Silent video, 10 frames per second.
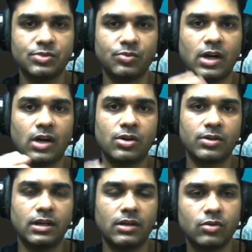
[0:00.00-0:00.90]
to
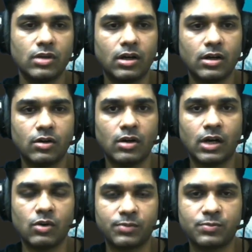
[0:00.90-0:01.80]

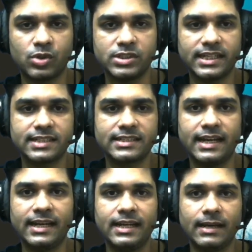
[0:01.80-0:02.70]
our project
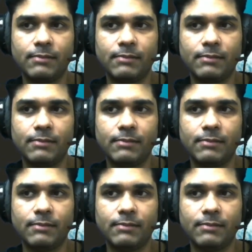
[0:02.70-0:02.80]
and